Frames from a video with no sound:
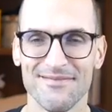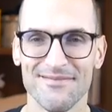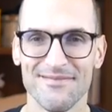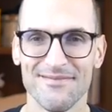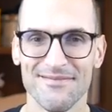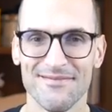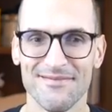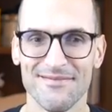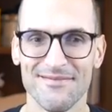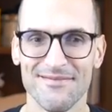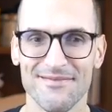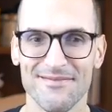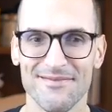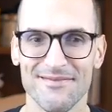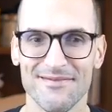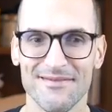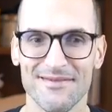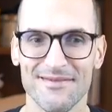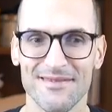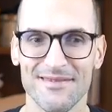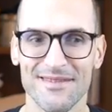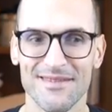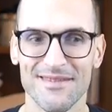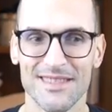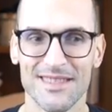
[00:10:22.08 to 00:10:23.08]

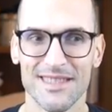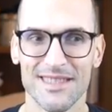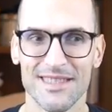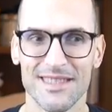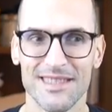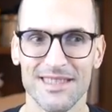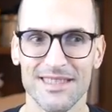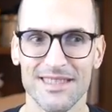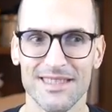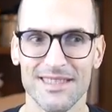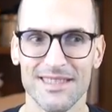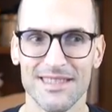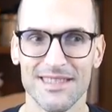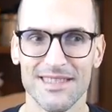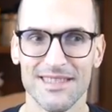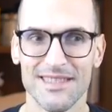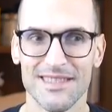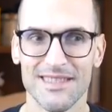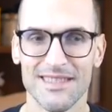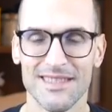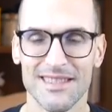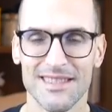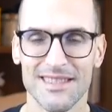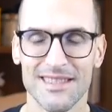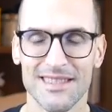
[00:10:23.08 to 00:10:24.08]

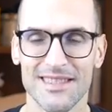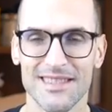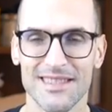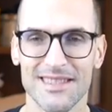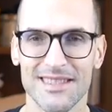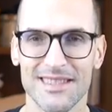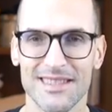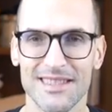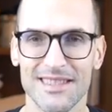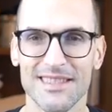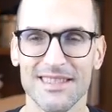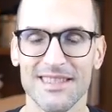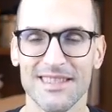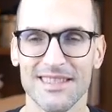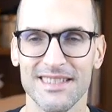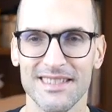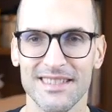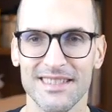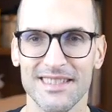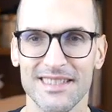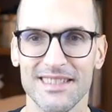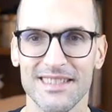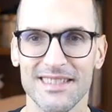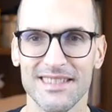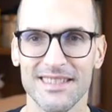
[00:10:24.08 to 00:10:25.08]

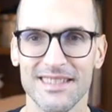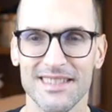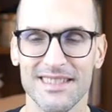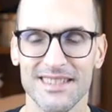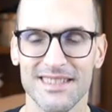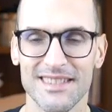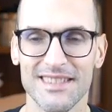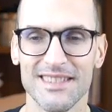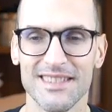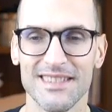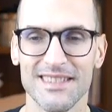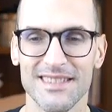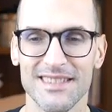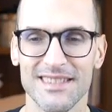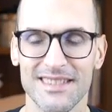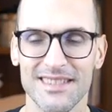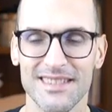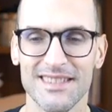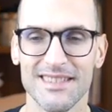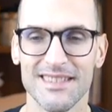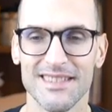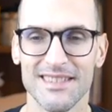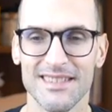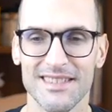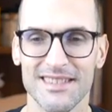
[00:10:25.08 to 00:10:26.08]

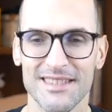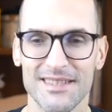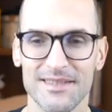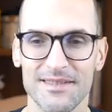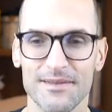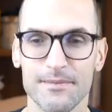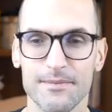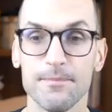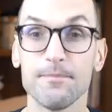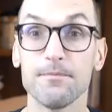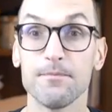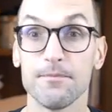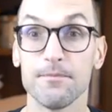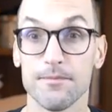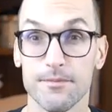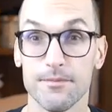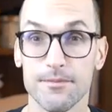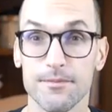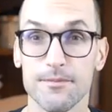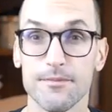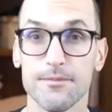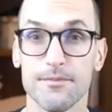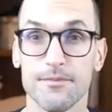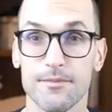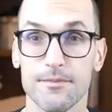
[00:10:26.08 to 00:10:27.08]

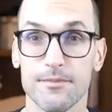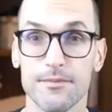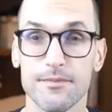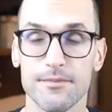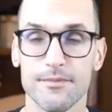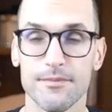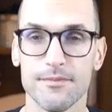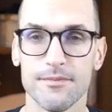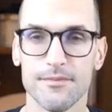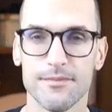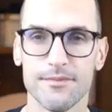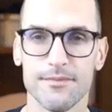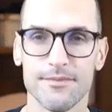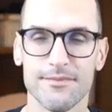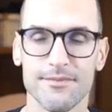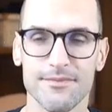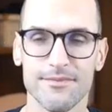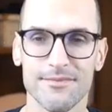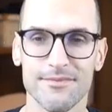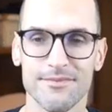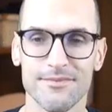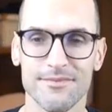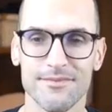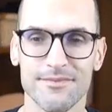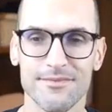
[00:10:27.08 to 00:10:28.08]

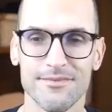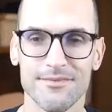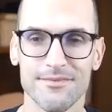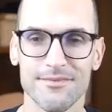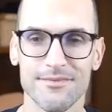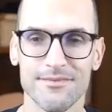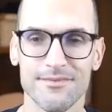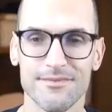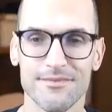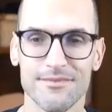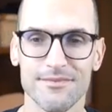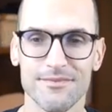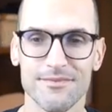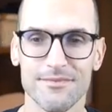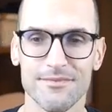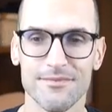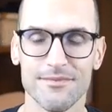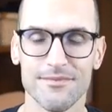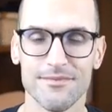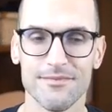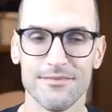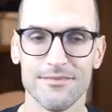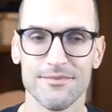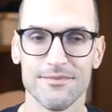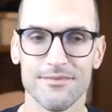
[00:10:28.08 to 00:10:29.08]

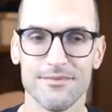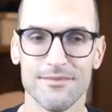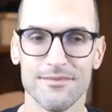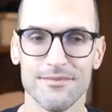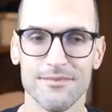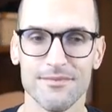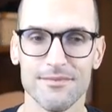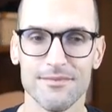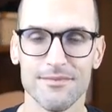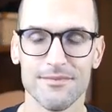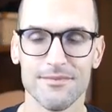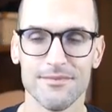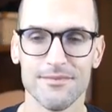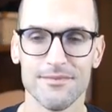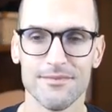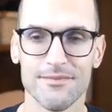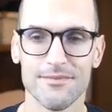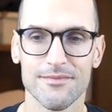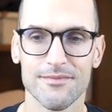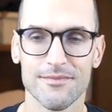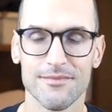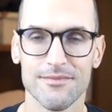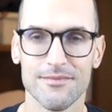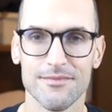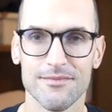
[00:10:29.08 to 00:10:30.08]
This person isn't speaking.